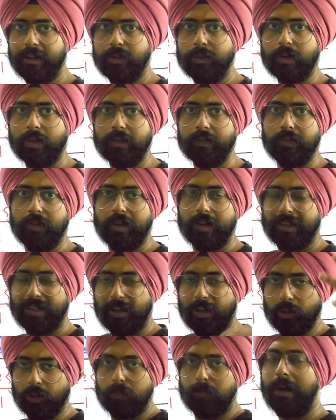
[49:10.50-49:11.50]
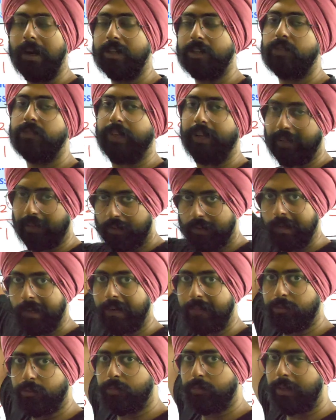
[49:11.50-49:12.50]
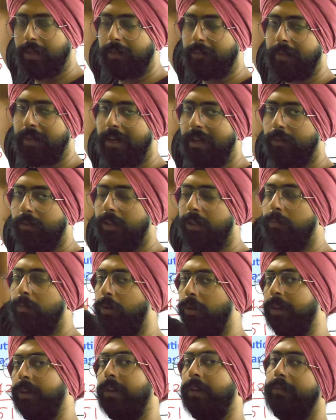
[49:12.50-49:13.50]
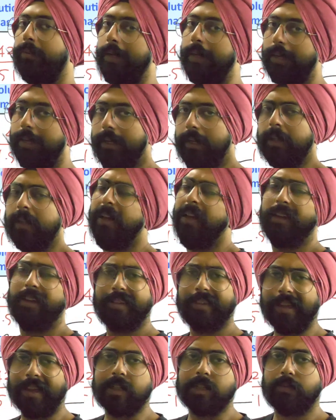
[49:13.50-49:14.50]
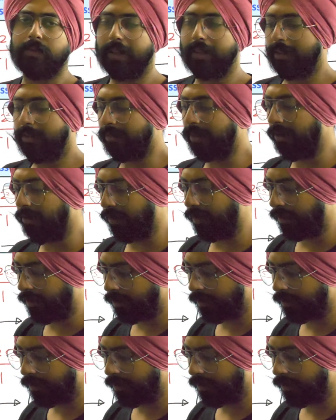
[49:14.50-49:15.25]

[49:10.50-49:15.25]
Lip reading: convert it into mass of iron, you will have to multiply it with the molecular weight, right? That's why they've given it.